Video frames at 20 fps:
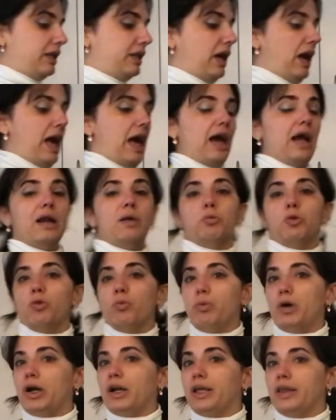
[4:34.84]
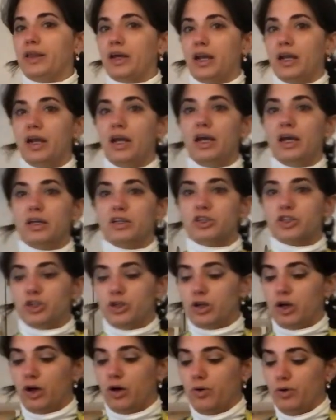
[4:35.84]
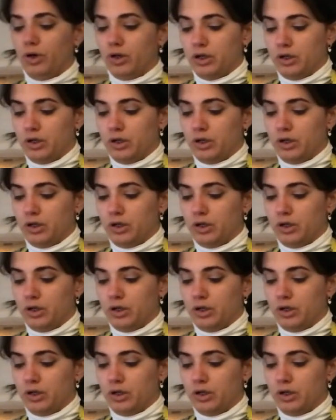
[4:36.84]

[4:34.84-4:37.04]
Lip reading: the animal body that it is, you know?